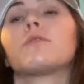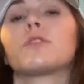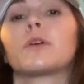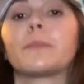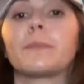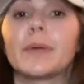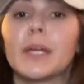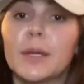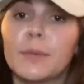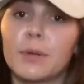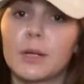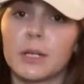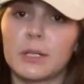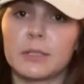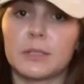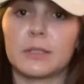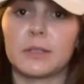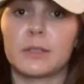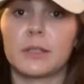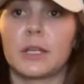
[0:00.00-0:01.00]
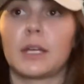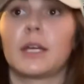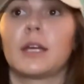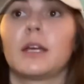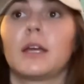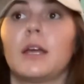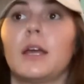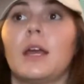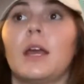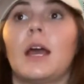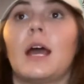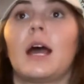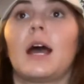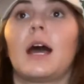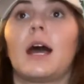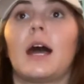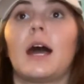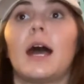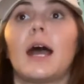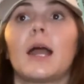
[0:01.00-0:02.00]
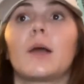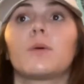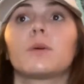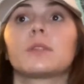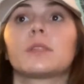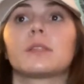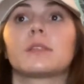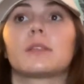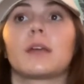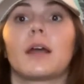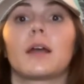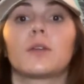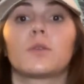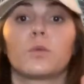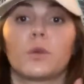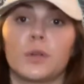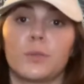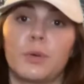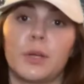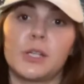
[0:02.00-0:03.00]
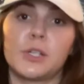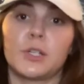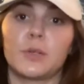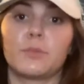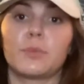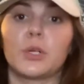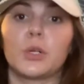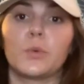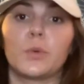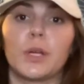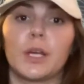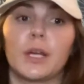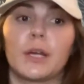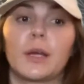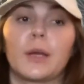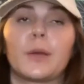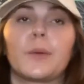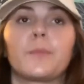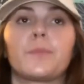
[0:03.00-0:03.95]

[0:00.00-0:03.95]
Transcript: for me personally, I was assigned one patient per week,